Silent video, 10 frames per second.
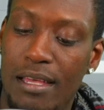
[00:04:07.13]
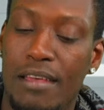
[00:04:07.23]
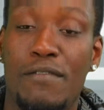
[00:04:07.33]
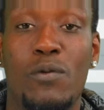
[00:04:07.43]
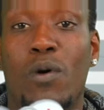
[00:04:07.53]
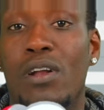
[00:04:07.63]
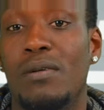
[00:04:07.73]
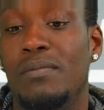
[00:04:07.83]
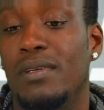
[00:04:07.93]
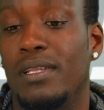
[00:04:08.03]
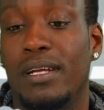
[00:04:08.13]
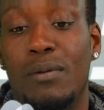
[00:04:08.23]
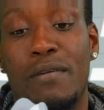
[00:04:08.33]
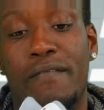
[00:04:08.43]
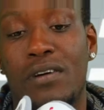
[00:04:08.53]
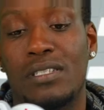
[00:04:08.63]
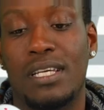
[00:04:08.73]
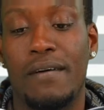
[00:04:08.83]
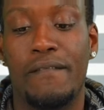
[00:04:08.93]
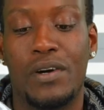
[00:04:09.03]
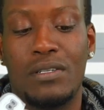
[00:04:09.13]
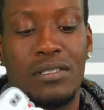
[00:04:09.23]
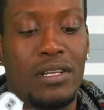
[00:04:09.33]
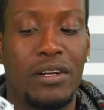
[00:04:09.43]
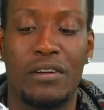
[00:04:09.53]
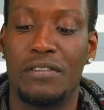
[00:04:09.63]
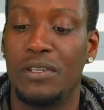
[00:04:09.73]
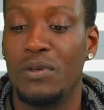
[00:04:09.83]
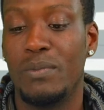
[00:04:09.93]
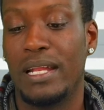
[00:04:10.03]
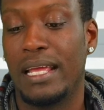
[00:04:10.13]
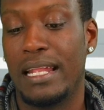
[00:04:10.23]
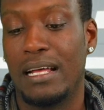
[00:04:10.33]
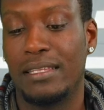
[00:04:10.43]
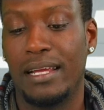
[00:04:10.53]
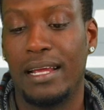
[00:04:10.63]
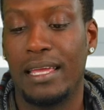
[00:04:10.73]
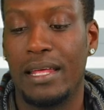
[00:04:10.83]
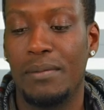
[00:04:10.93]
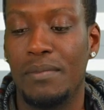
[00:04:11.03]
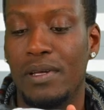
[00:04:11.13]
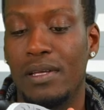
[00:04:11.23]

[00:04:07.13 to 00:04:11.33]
If you want them, they're gonna be first come, first serve, so you better get out there and get them.